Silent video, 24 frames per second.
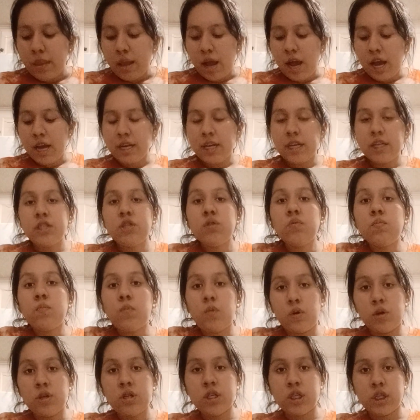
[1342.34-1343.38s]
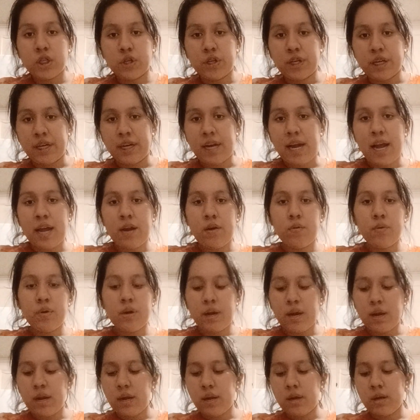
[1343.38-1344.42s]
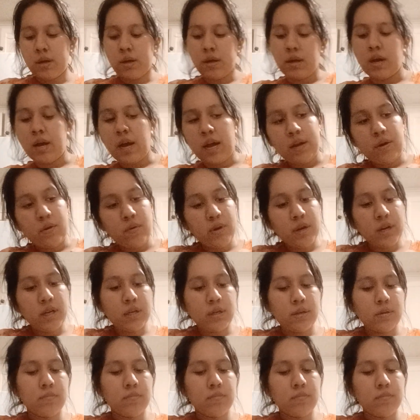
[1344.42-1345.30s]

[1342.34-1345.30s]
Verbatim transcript: I need to moisture it. I don't I don't need